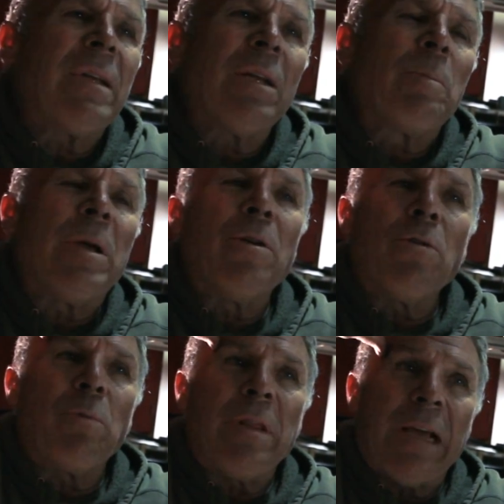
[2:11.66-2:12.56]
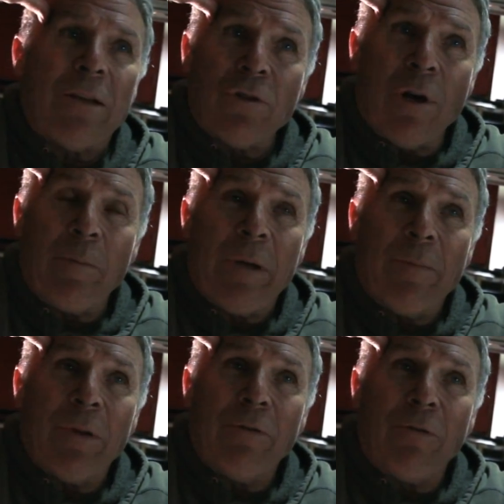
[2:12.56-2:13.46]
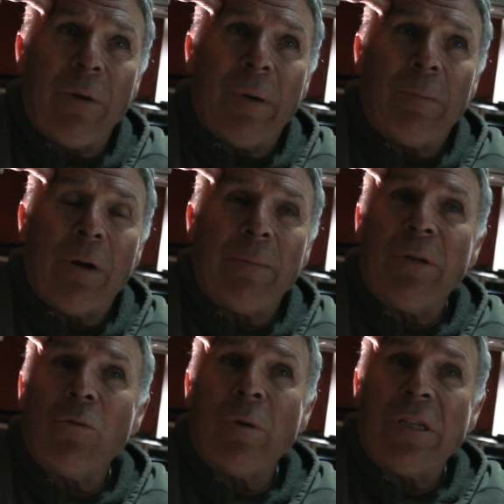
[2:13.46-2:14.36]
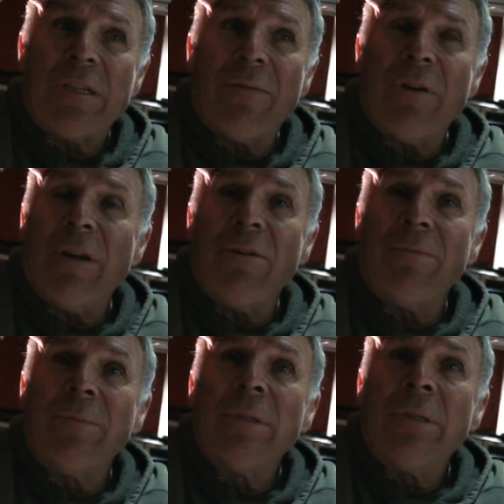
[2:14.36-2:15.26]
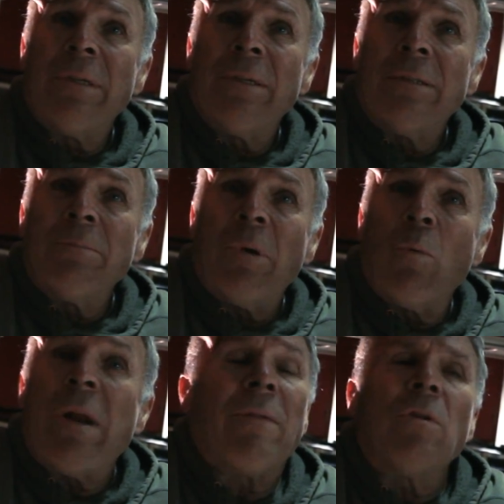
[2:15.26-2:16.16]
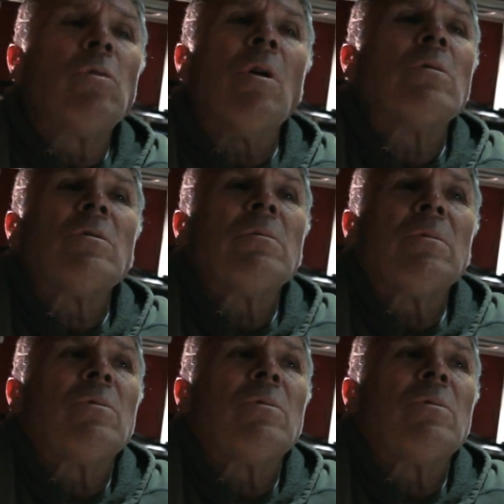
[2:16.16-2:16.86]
it'll be under 3,000 RPM on the freeway, probably 2,700. But whatever, who knows?